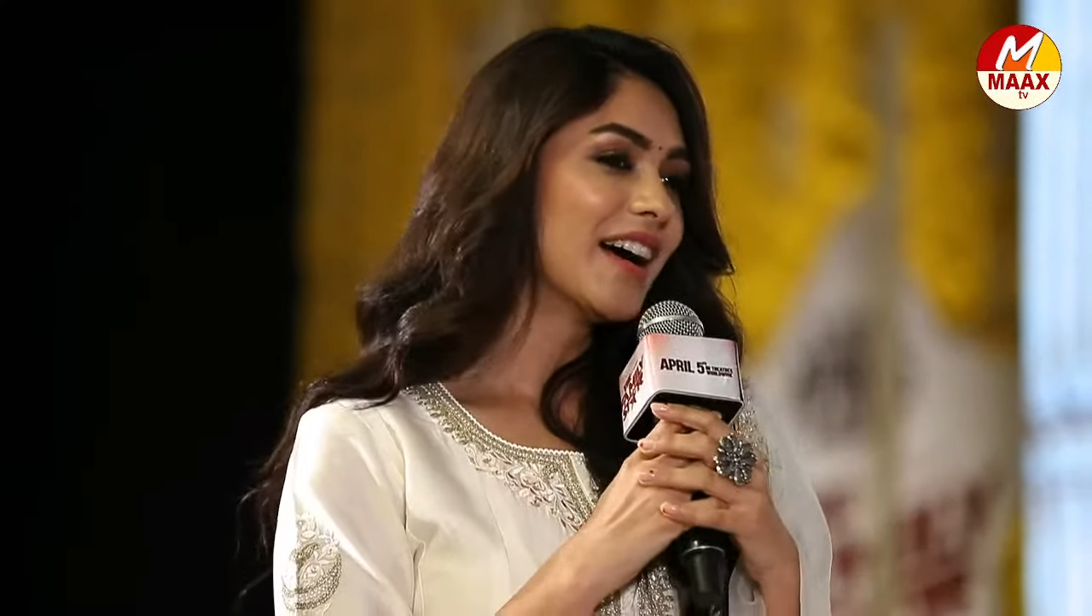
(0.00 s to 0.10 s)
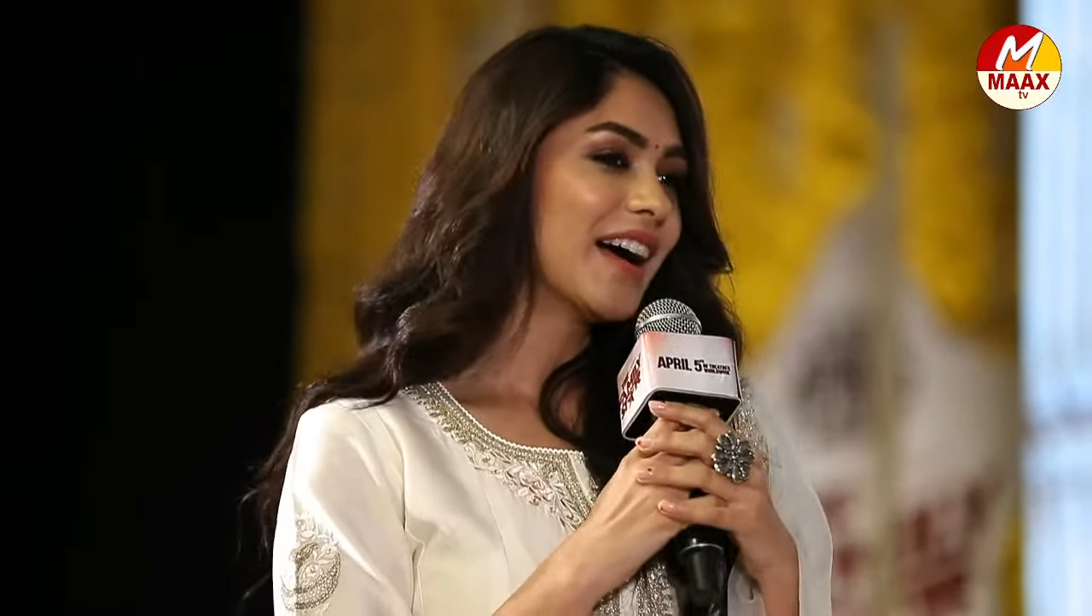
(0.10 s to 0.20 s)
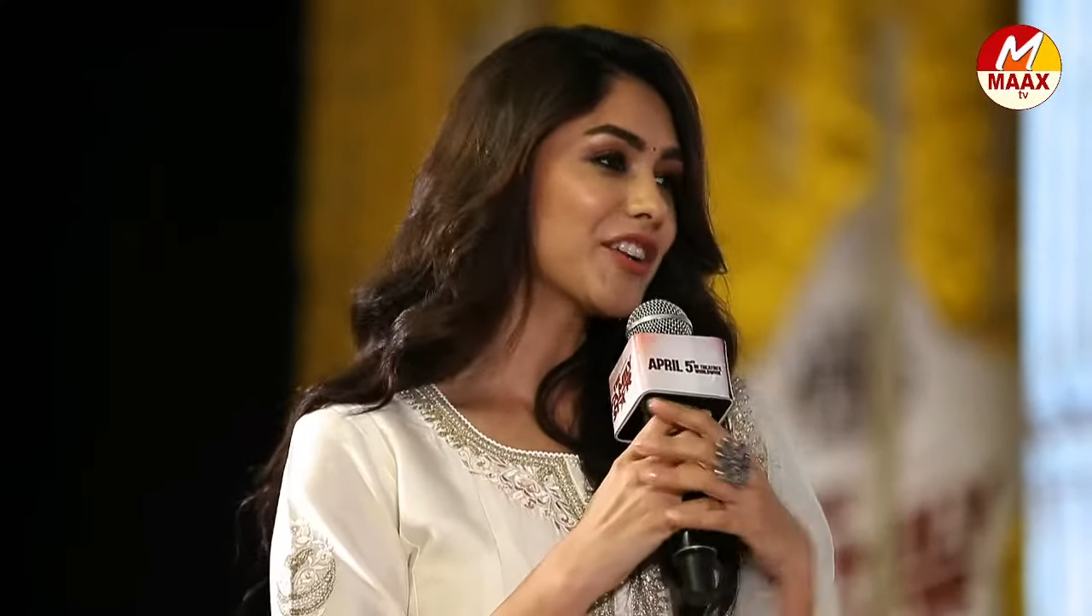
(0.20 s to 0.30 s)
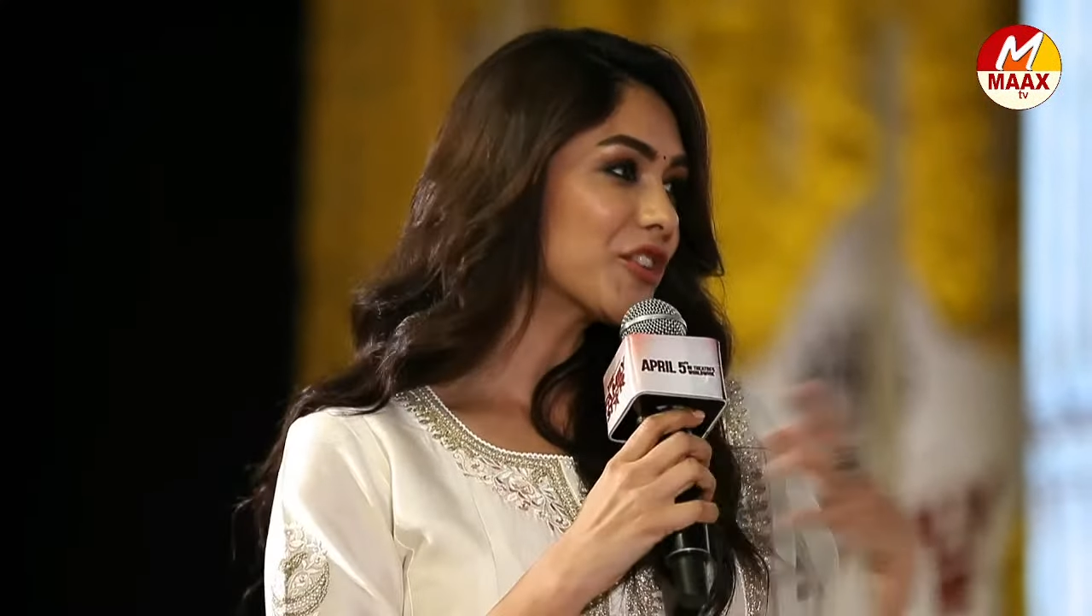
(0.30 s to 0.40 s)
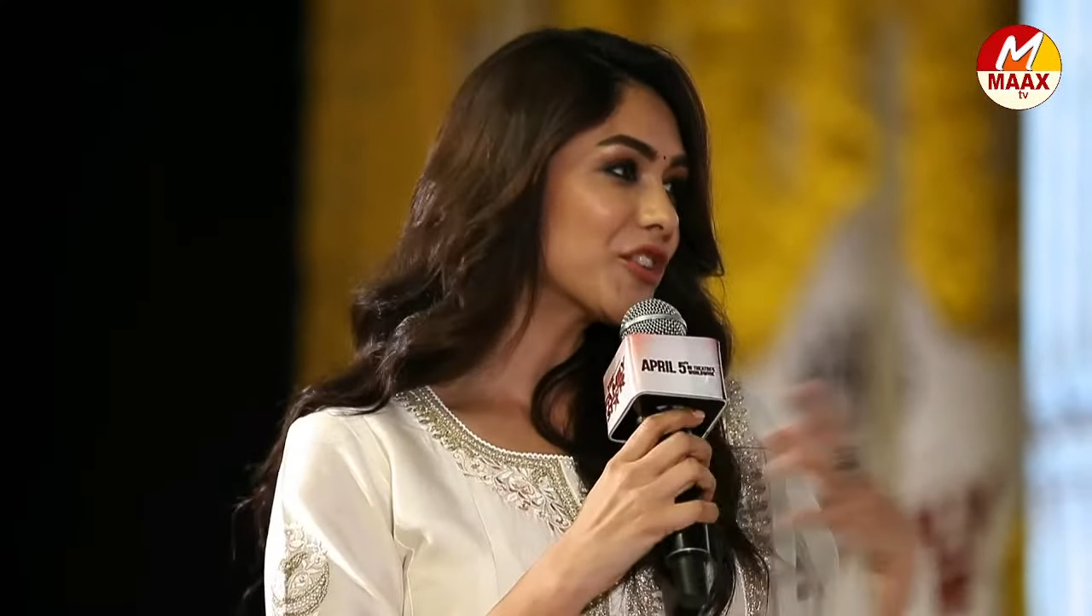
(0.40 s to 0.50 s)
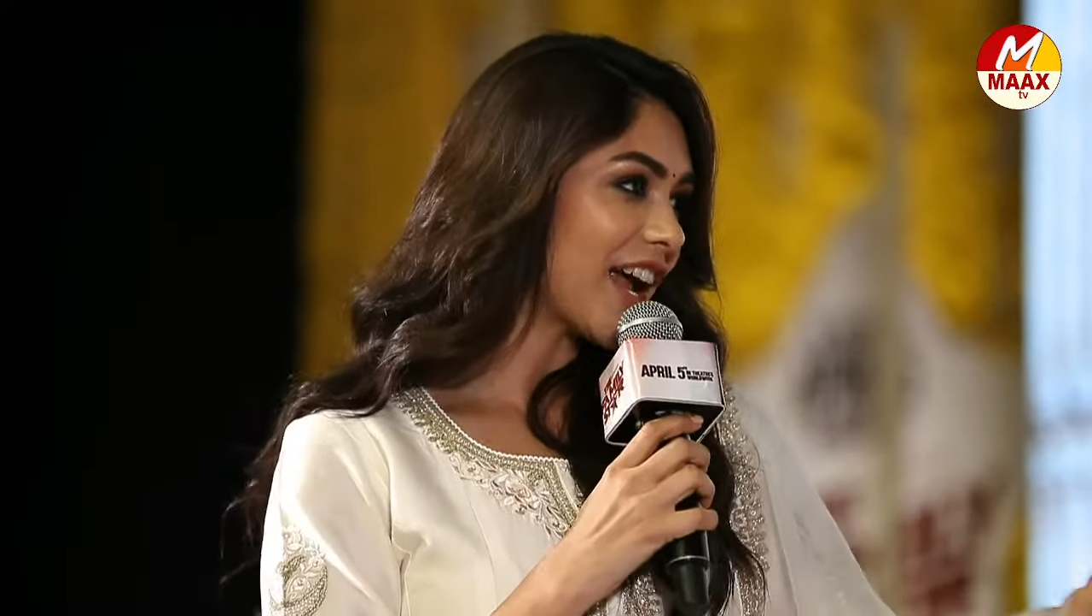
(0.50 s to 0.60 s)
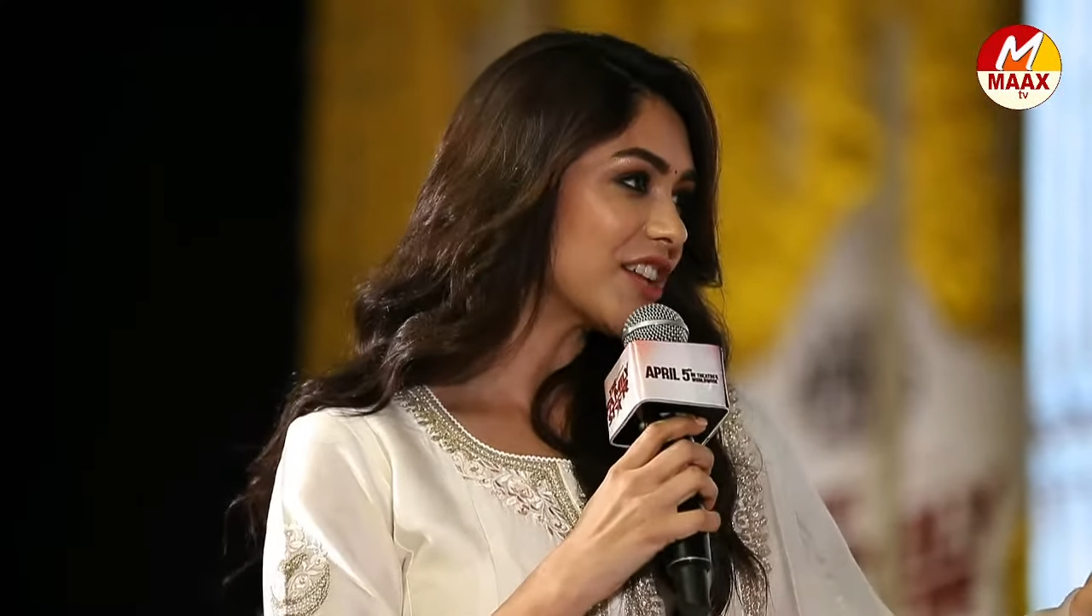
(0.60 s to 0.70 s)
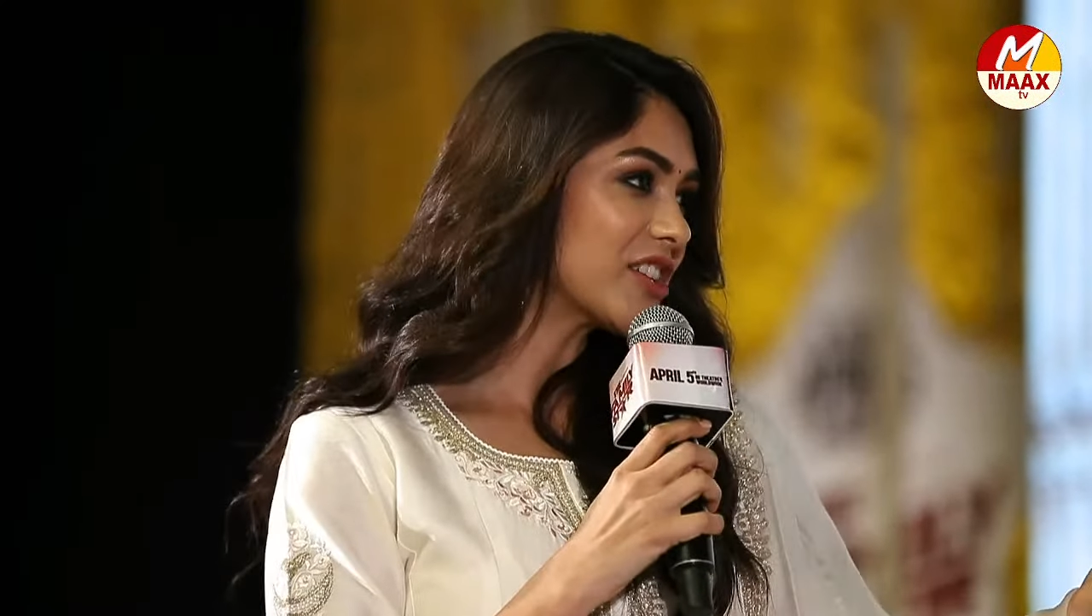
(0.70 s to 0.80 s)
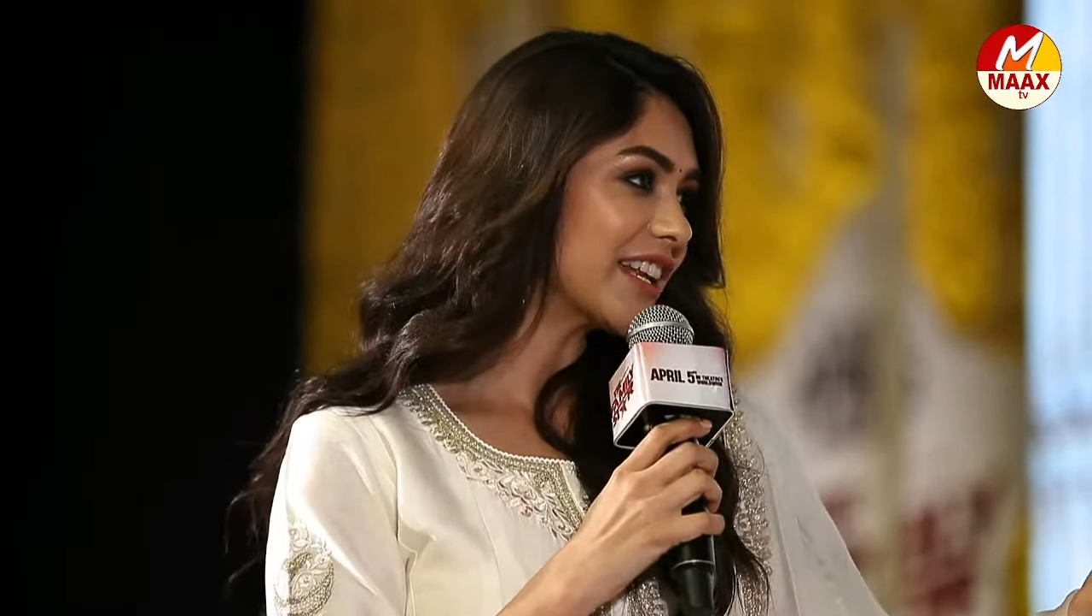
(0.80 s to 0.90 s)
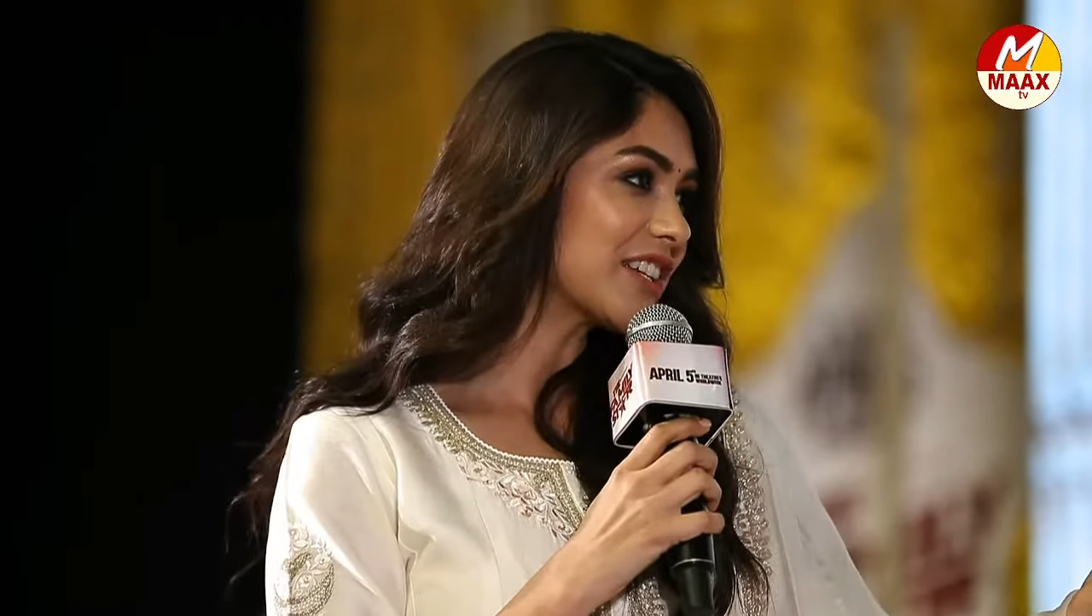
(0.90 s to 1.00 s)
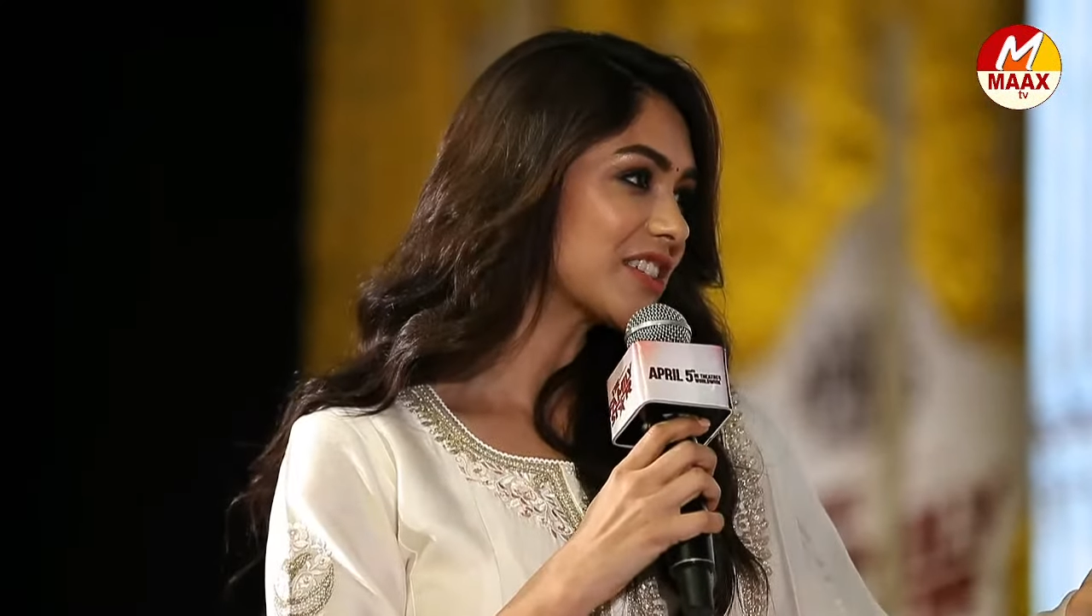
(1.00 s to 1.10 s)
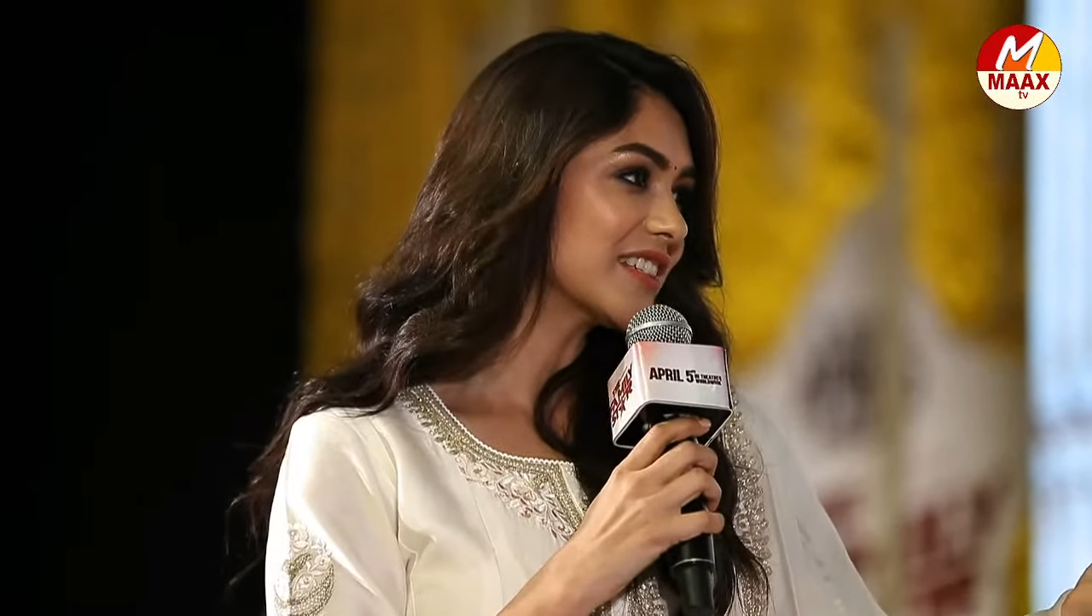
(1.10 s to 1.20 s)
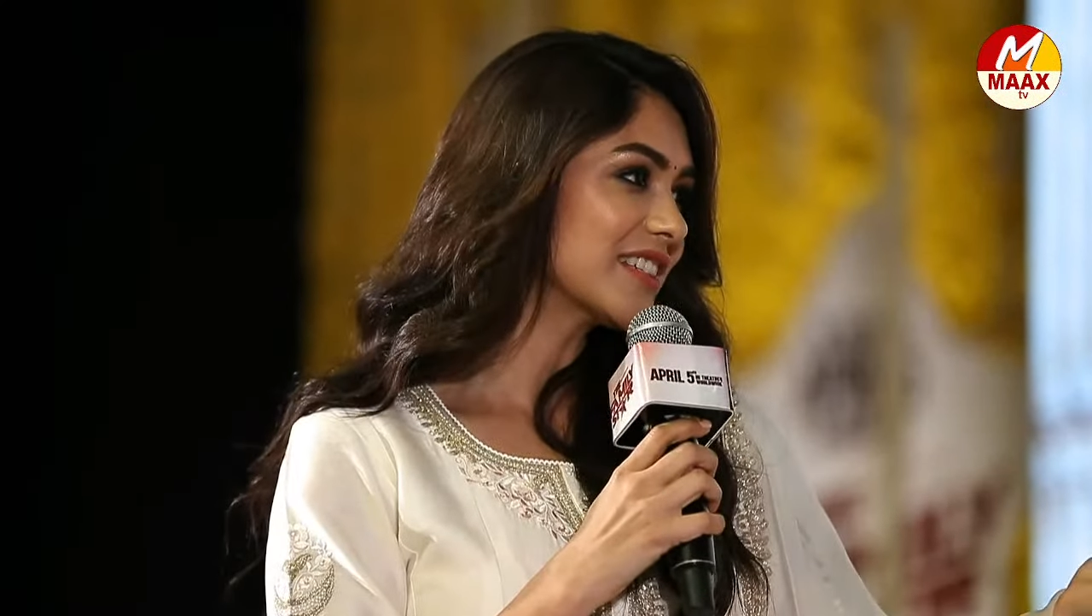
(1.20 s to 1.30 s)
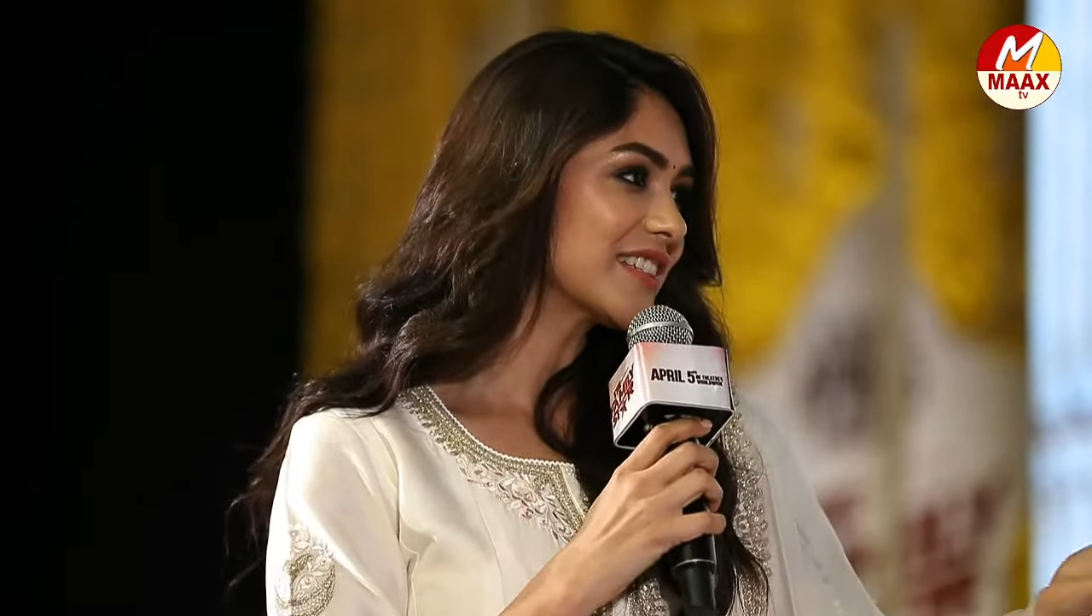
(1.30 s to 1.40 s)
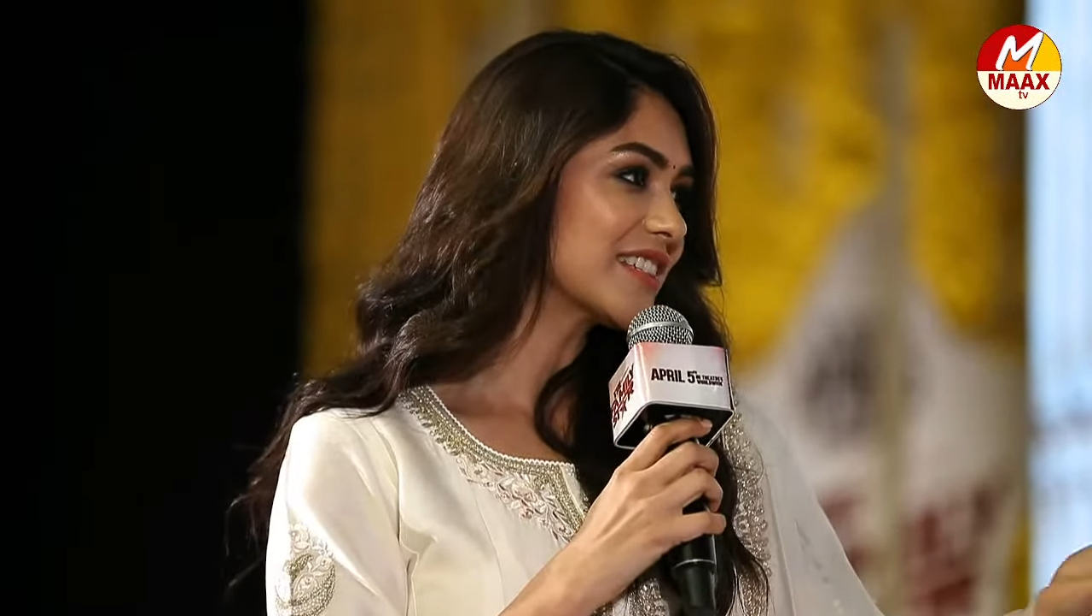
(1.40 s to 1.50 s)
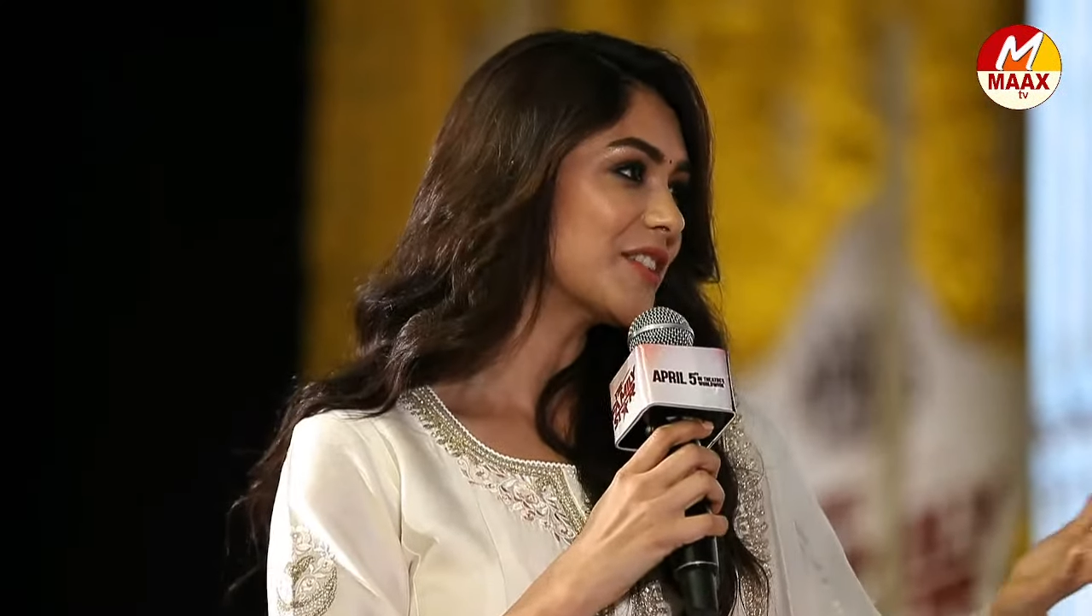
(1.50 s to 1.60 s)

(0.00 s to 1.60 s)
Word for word: and congratulations,